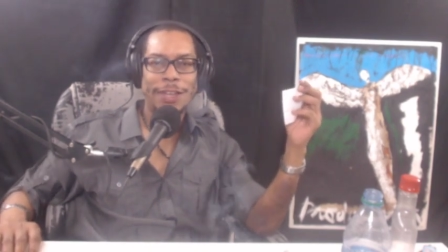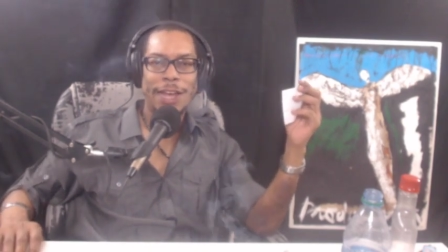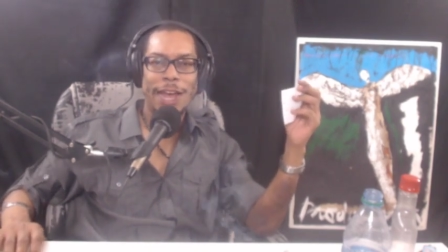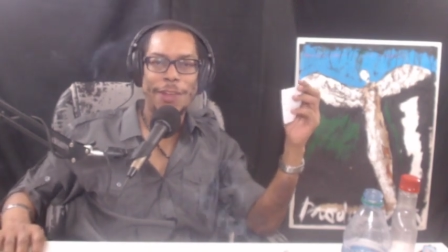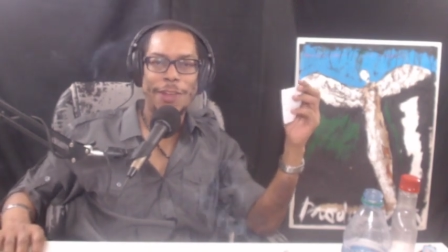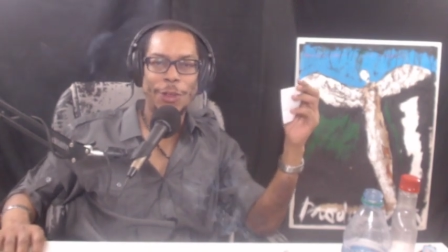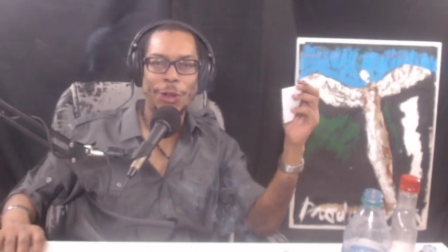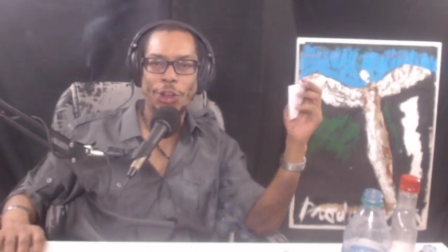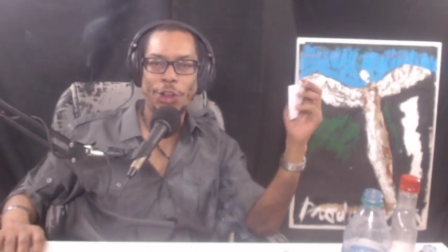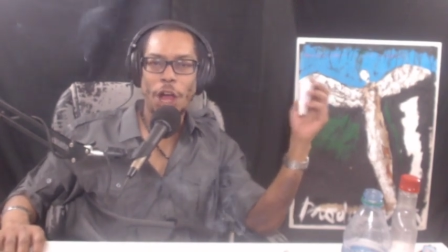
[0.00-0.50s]

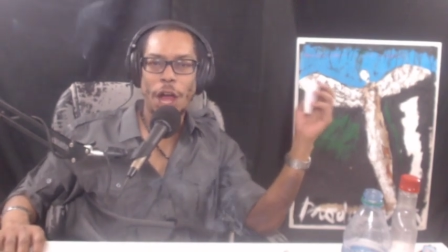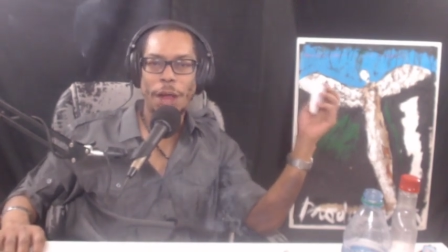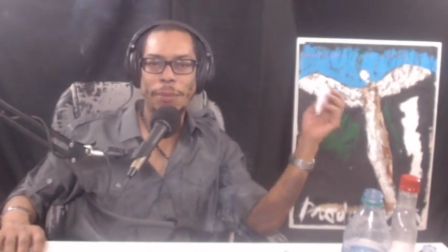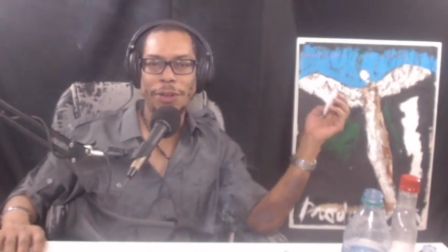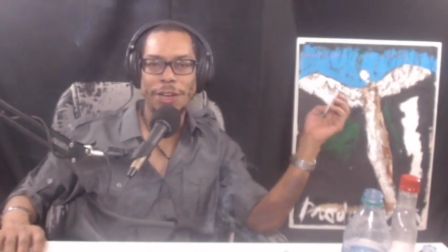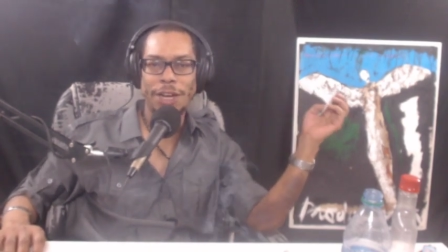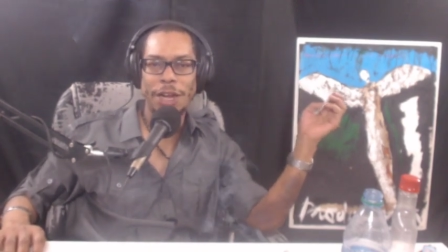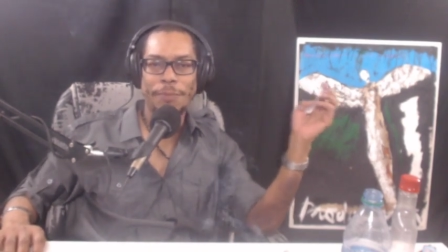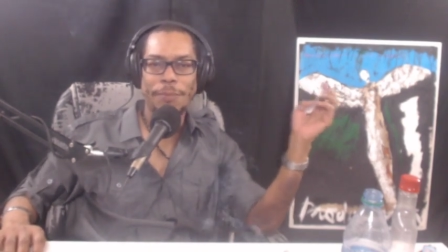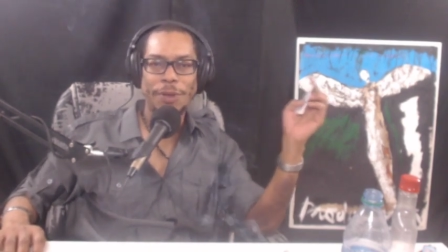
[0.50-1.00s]
and they're
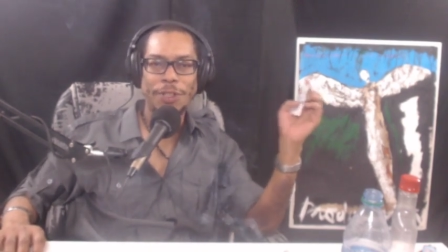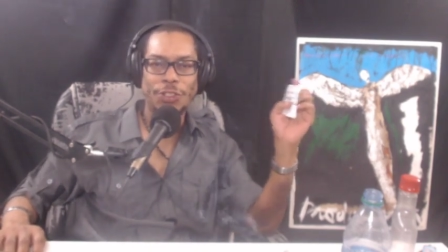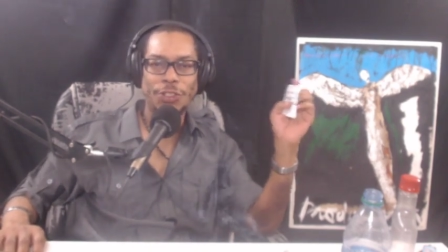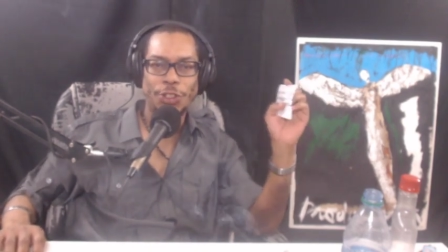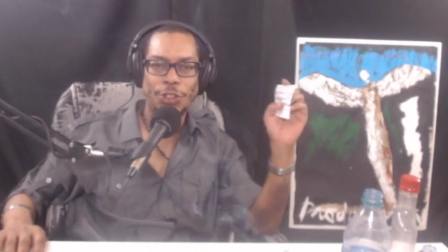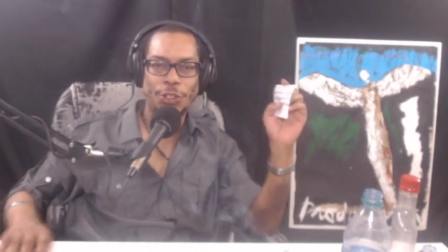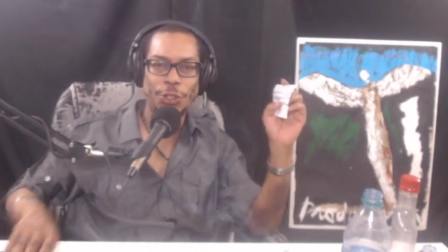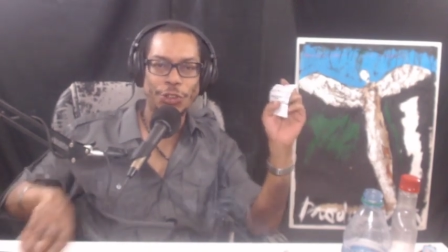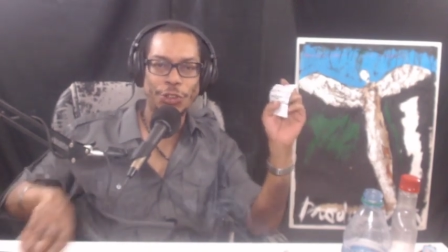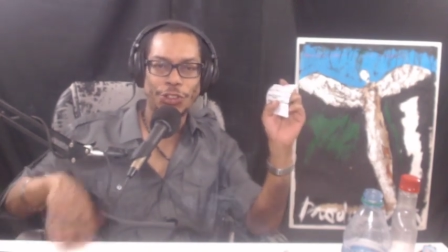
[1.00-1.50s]
gobbling up
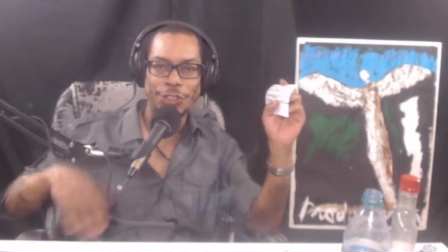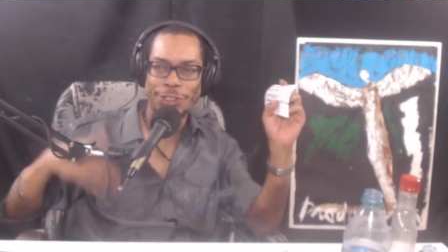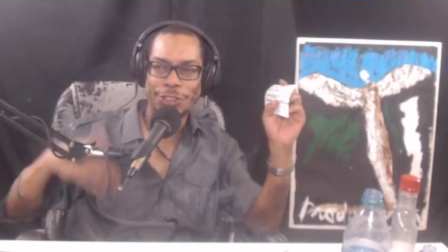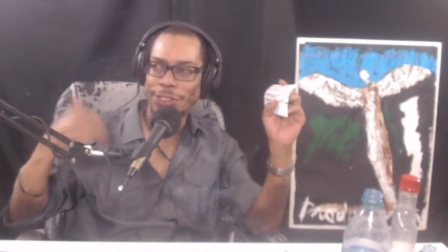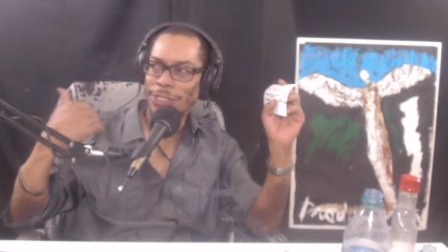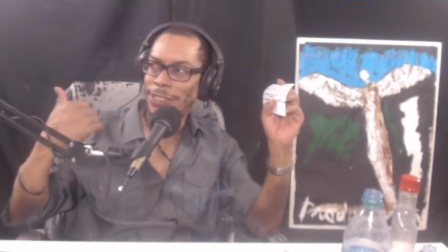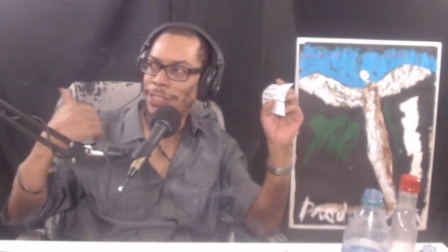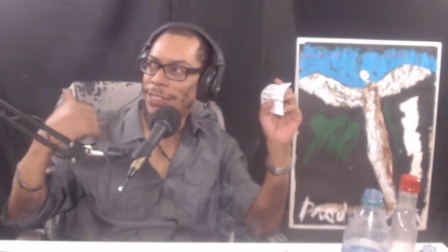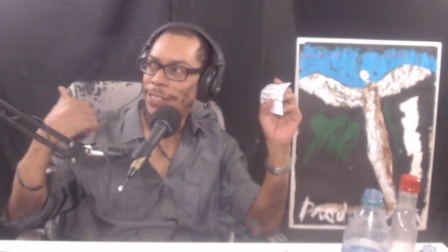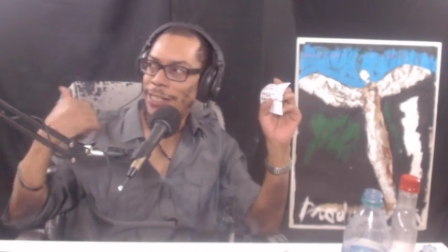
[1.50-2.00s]
institutions,